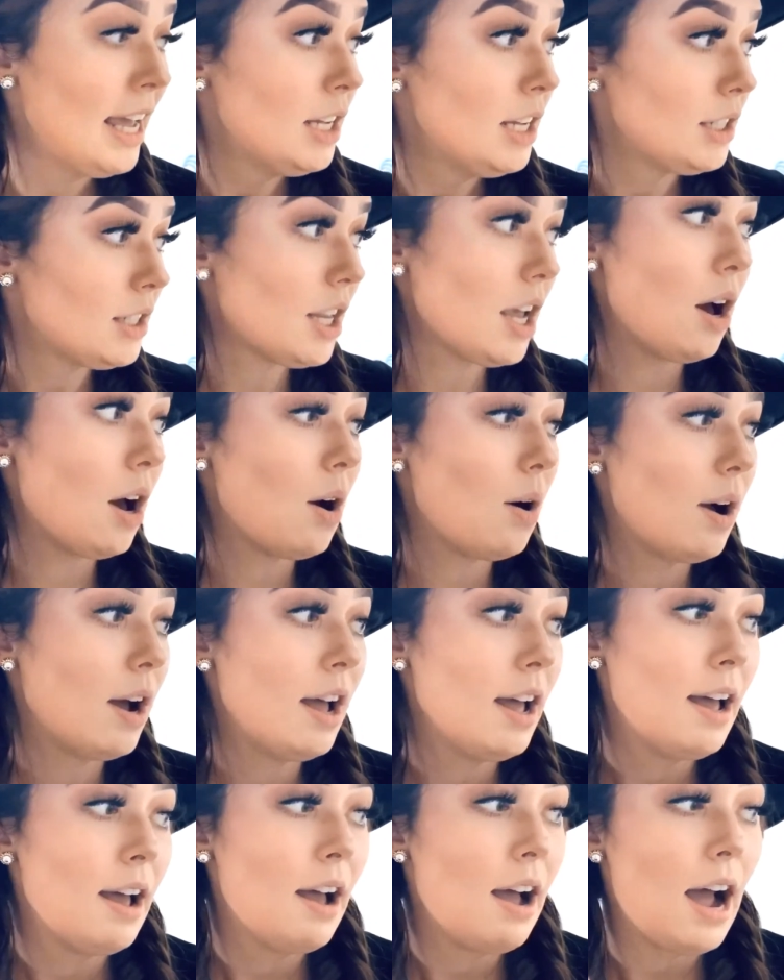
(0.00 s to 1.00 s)
So
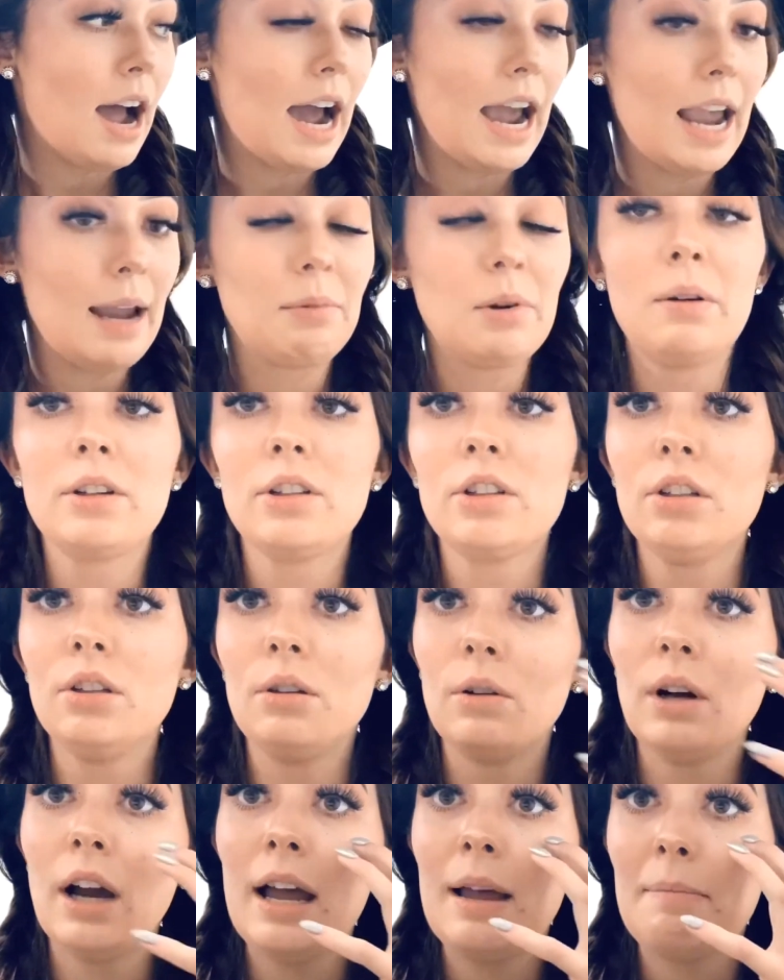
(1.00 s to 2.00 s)
I am going
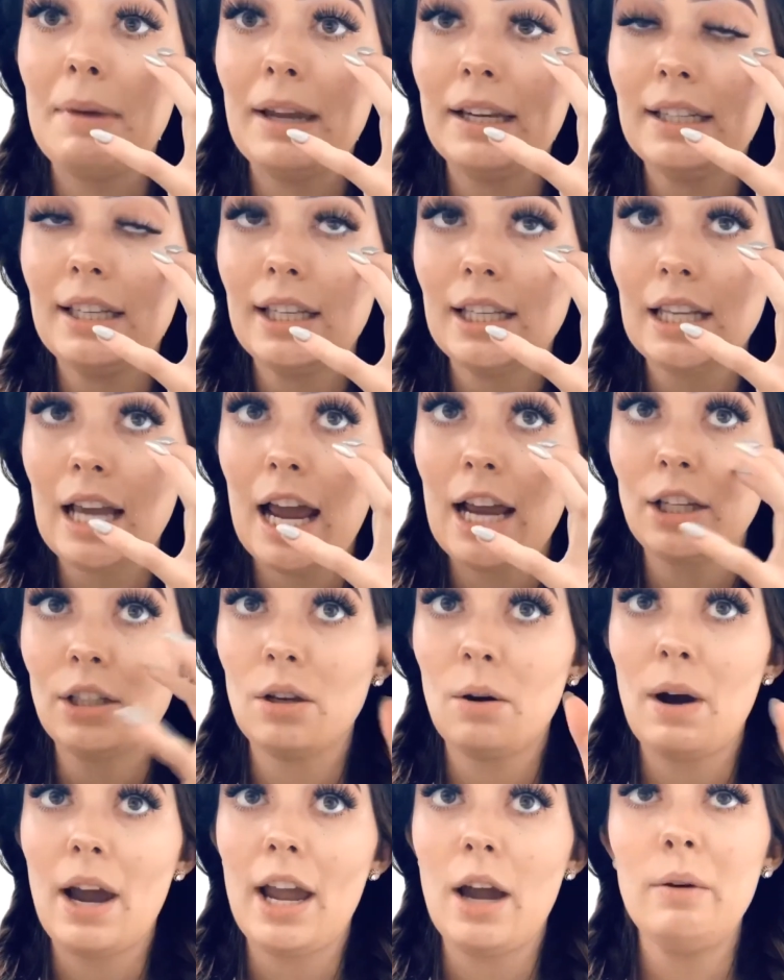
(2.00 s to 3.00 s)
to mix this ISO.
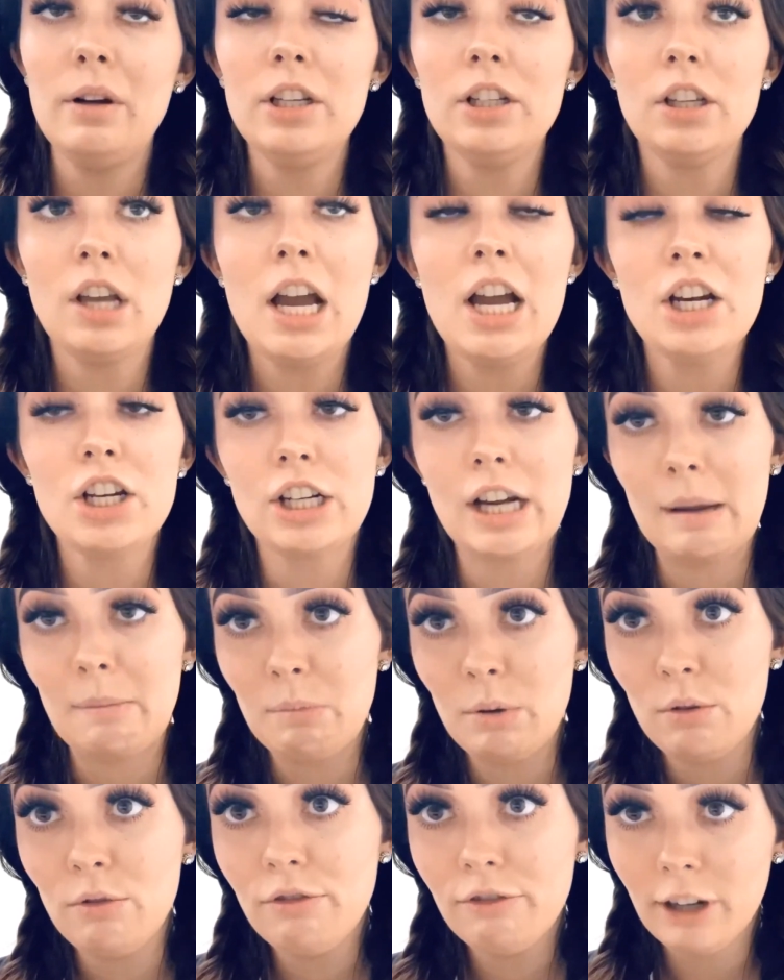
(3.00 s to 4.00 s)
I always
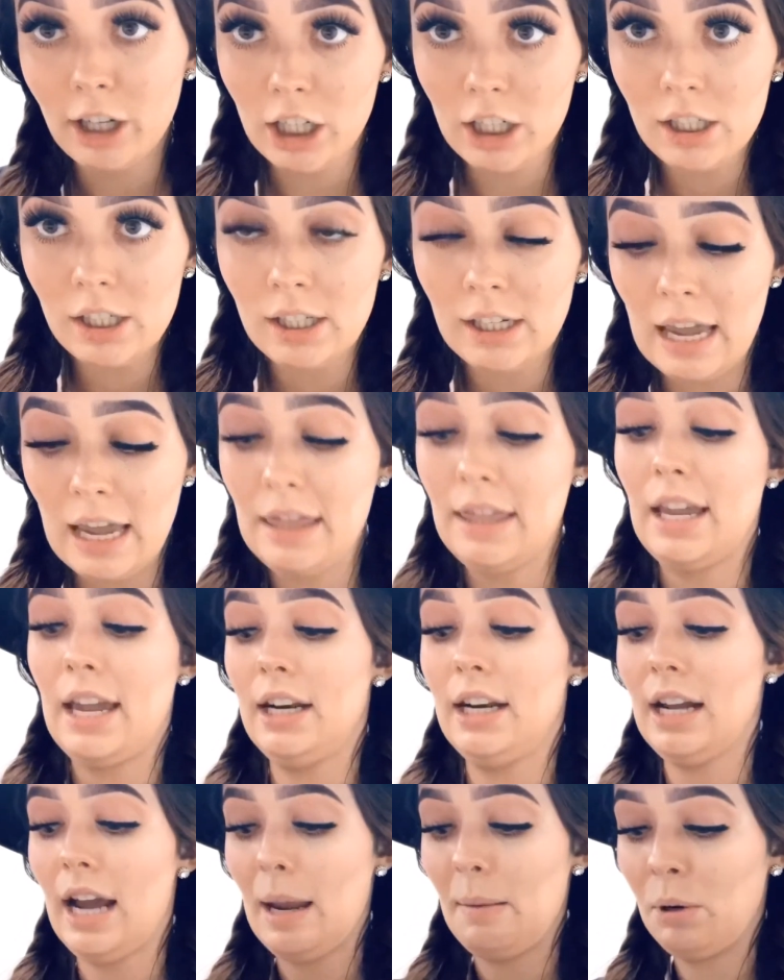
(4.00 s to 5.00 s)
shampoo first and
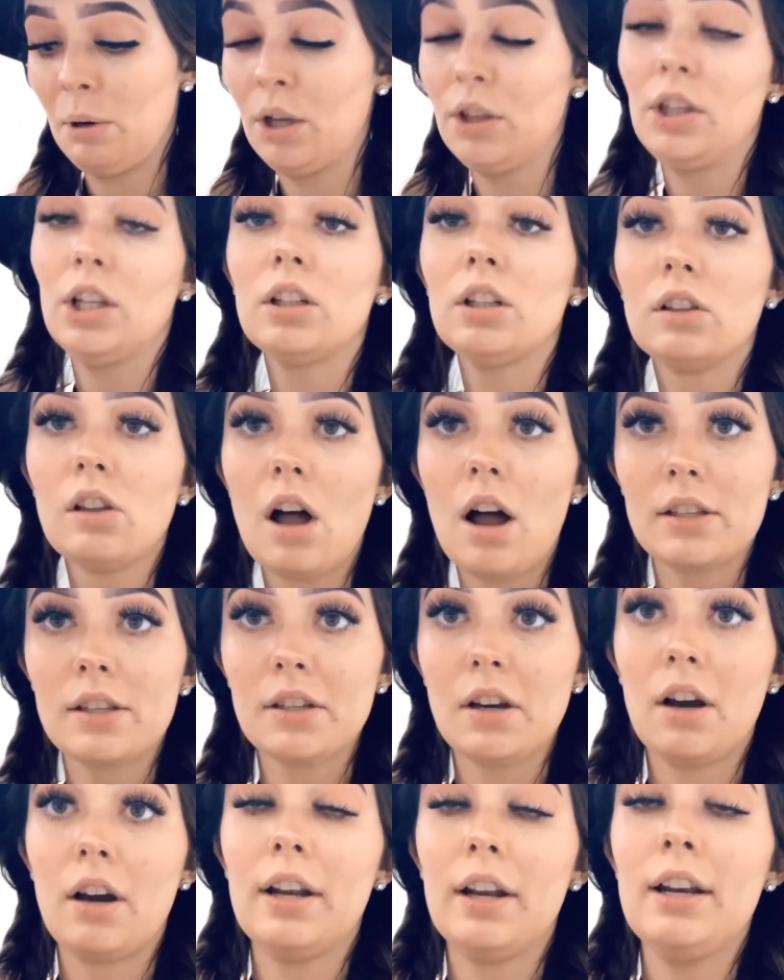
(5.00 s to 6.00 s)
then I put the gloss
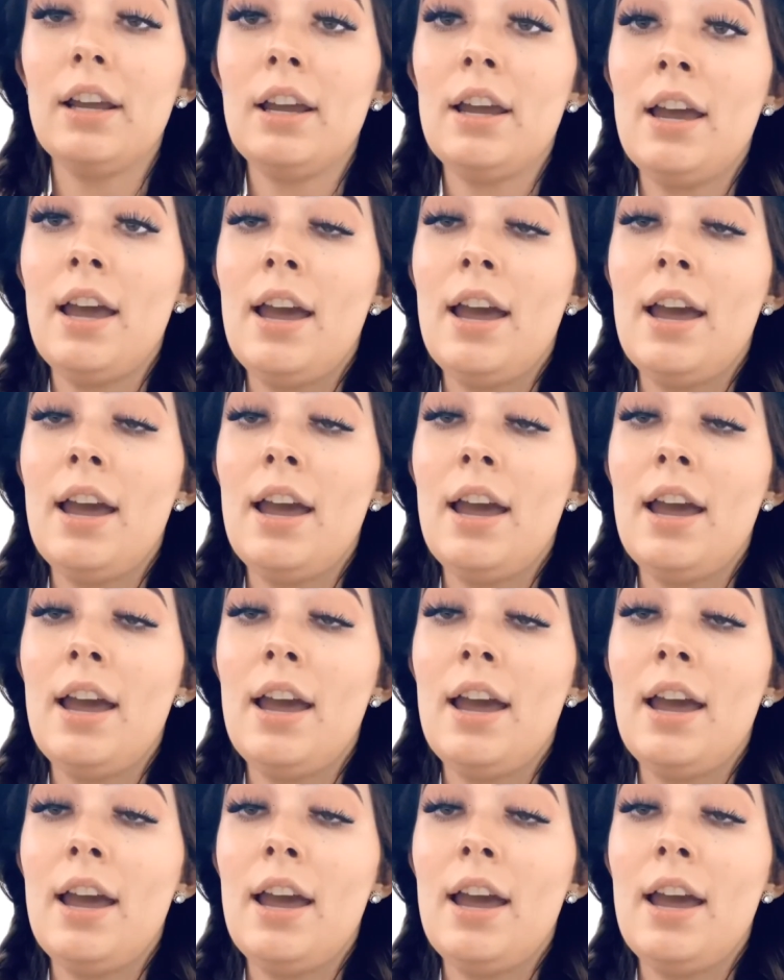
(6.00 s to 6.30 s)
on.